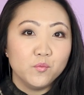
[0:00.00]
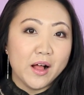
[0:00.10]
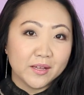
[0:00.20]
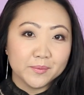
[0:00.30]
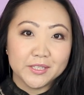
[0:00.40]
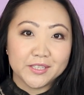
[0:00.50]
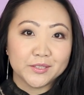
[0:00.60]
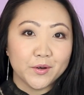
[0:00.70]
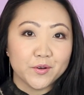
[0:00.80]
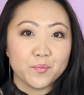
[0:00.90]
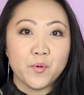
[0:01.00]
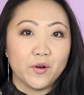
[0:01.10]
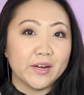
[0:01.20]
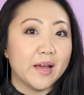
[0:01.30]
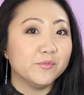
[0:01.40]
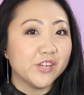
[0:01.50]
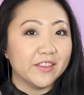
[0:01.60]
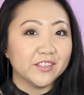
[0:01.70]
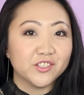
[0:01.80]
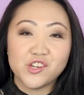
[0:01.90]
Welcome to the Sewing Report. I'm
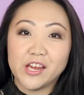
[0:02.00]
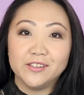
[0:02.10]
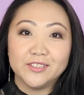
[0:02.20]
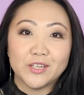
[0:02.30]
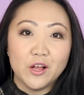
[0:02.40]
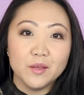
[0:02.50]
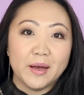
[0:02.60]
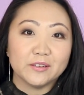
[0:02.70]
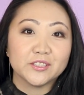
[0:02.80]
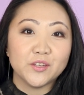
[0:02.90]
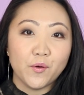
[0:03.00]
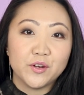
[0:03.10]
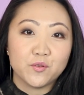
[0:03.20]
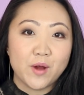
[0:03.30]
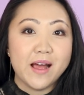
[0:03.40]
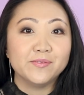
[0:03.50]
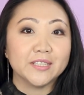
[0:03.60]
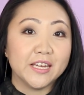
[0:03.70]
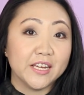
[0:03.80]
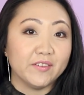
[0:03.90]
Jen. This channel is all about sewing
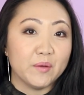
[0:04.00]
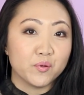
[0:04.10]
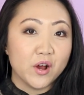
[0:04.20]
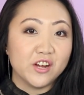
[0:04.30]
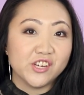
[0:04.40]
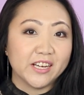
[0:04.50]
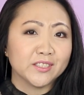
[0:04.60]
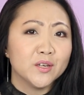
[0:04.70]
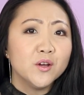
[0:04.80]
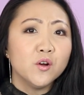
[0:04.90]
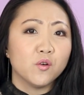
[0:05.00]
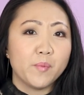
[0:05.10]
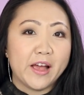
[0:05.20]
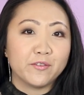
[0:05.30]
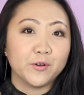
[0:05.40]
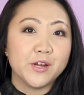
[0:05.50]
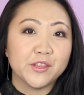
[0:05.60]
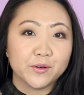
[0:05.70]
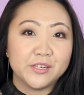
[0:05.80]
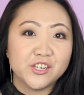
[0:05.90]
crafts and DIY projects. We're back for
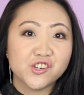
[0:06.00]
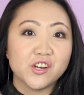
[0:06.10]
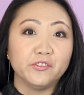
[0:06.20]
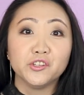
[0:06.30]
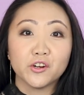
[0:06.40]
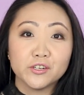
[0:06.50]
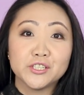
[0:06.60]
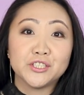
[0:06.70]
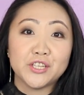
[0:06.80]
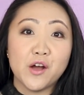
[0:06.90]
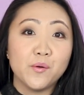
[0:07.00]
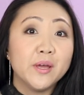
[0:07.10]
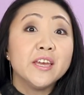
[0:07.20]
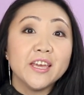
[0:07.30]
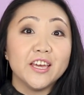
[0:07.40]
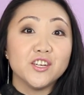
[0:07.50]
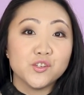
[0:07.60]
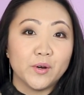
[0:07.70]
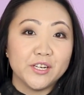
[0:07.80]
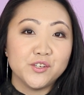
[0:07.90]
another edition of Learn to Sew in
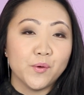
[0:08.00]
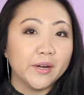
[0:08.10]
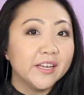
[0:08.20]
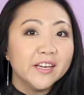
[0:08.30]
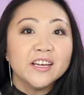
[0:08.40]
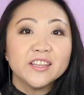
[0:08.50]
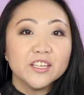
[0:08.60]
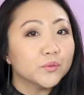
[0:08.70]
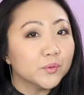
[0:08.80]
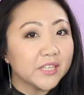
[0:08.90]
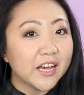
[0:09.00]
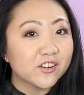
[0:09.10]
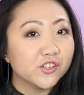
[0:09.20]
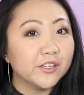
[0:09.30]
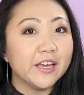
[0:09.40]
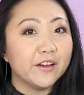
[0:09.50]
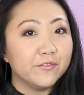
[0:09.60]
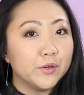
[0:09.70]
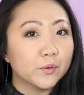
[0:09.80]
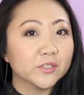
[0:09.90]
2020. This was actually a
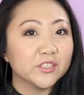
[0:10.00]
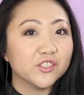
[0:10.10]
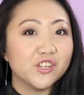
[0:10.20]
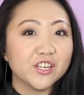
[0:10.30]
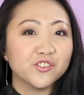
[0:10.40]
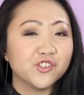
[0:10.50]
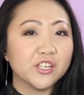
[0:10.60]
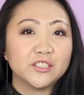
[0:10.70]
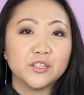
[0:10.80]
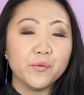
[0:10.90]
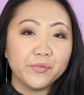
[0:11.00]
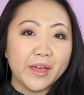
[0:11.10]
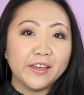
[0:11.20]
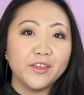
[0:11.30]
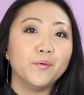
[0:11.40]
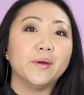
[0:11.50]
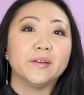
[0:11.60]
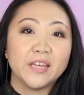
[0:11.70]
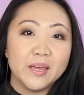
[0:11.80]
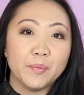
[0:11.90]
viewer suggestion, so thank you
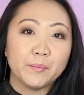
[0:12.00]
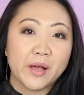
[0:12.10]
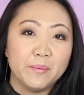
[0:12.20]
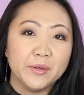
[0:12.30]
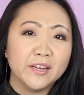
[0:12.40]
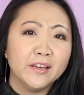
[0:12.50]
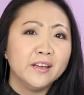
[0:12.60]
and keep them coming.